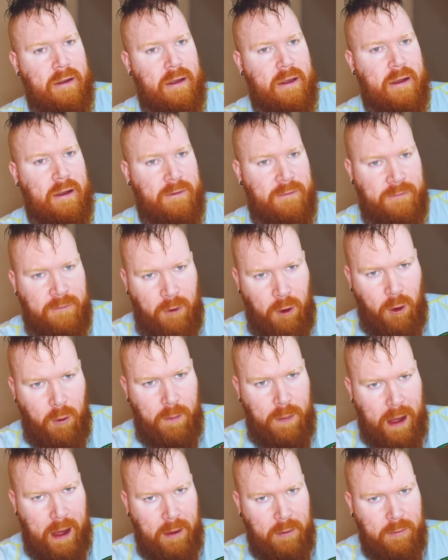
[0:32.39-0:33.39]
in the
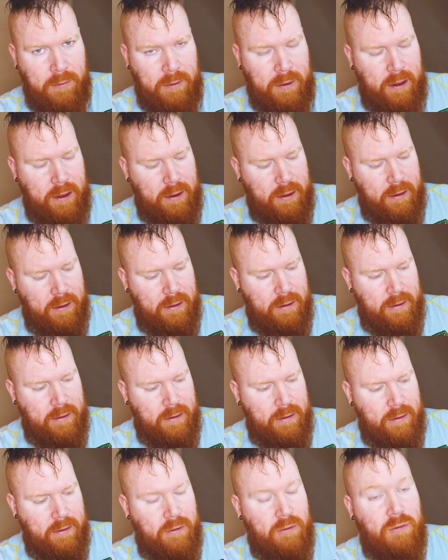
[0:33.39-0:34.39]
£4
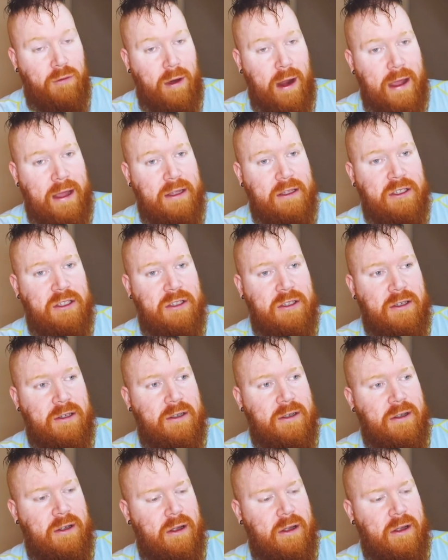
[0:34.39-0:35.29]
range.